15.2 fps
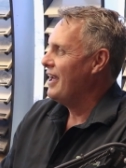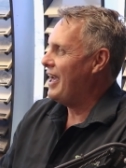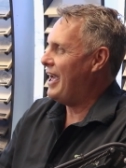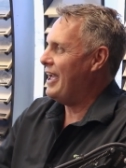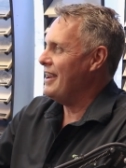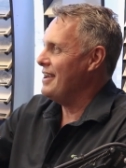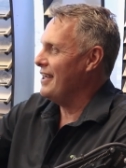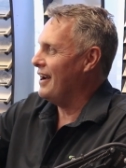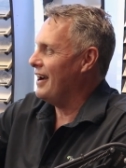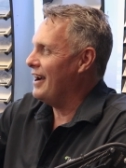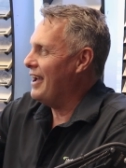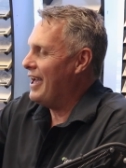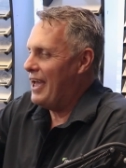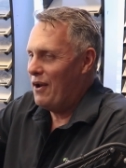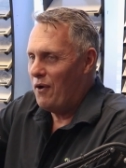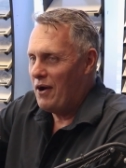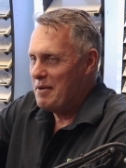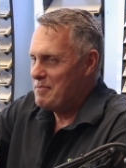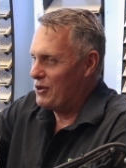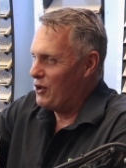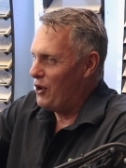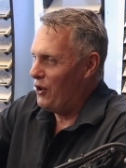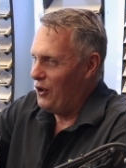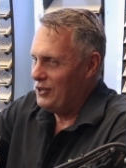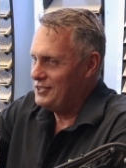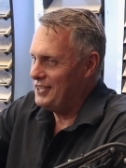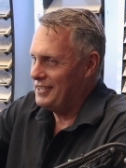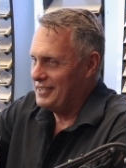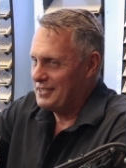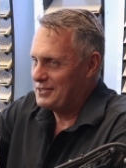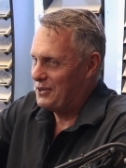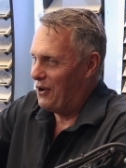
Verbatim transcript: And uh, and I'm cursing this